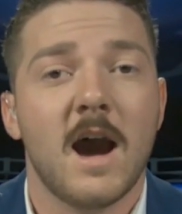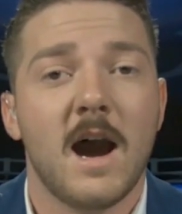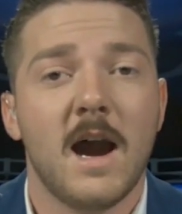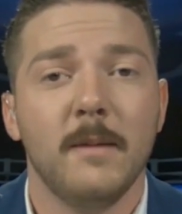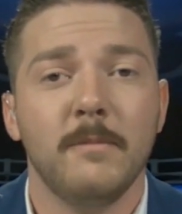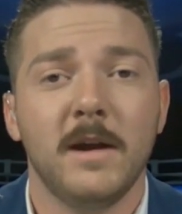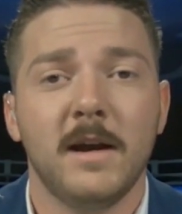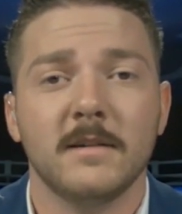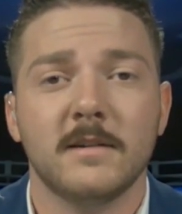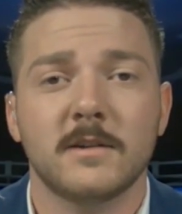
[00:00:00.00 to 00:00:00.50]

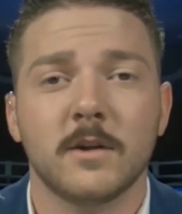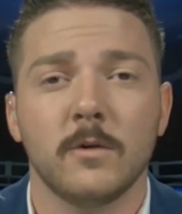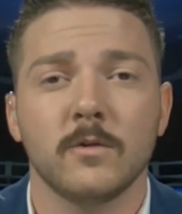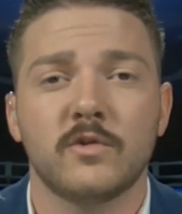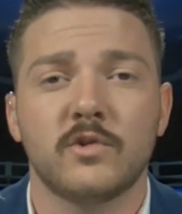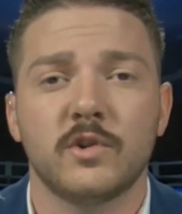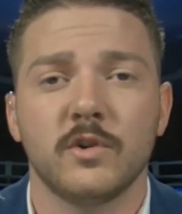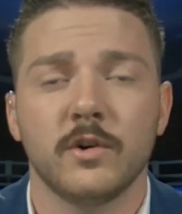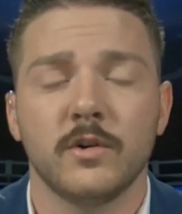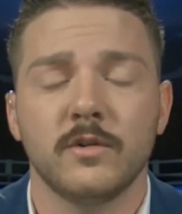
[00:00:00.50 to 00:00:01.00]
I'm not
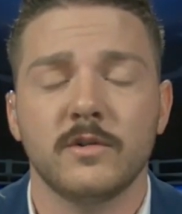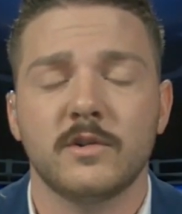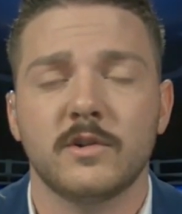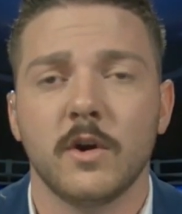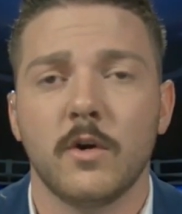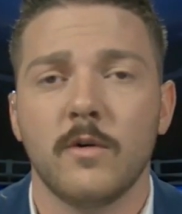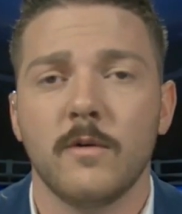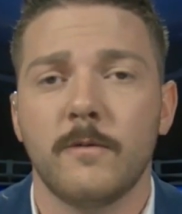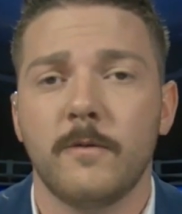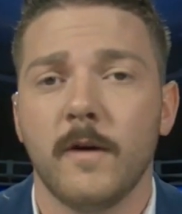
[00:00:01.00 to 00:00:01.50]
so sure.
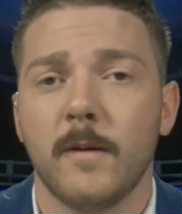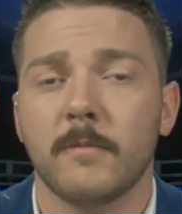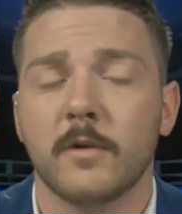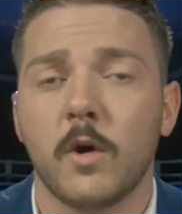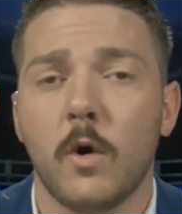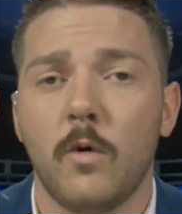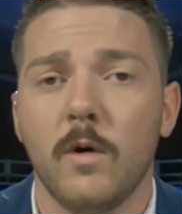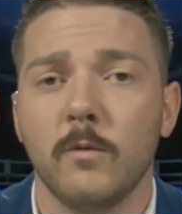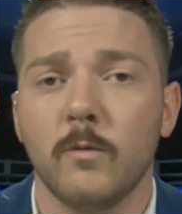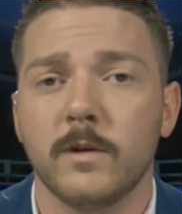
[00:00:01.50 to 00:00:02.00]
So if I'm
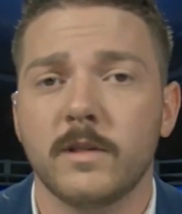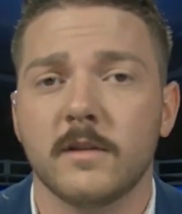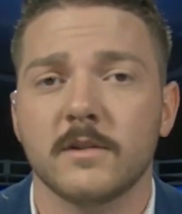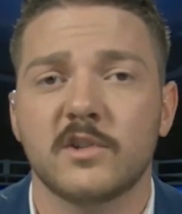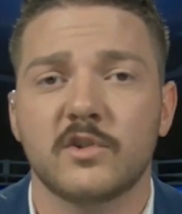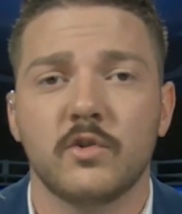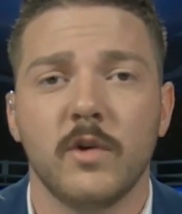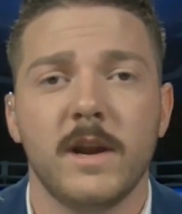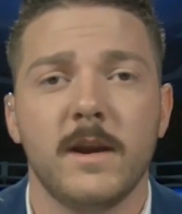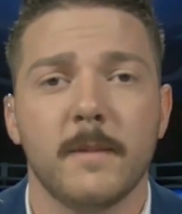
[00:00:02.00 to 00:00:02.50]
going with the
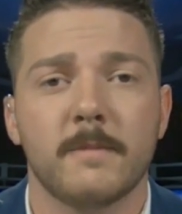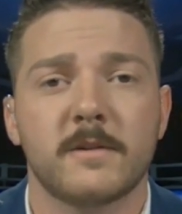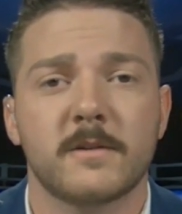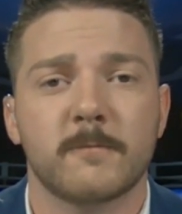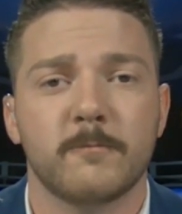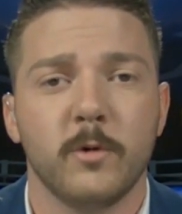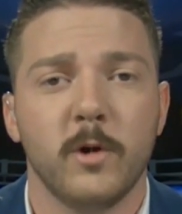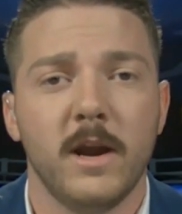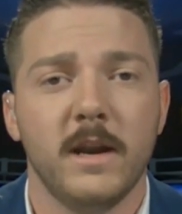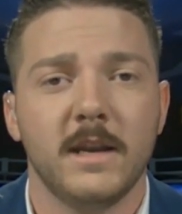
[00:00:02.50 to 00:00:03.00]
straight up
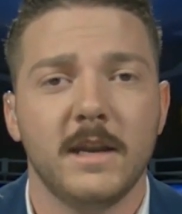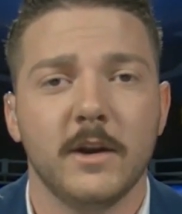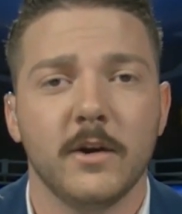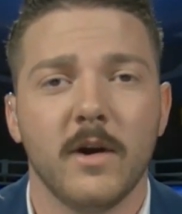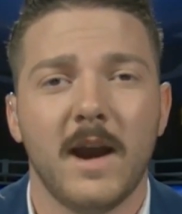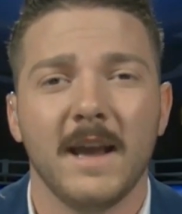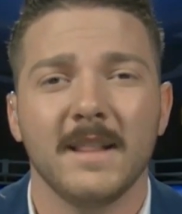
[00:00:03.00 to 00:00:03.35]
spread here, here.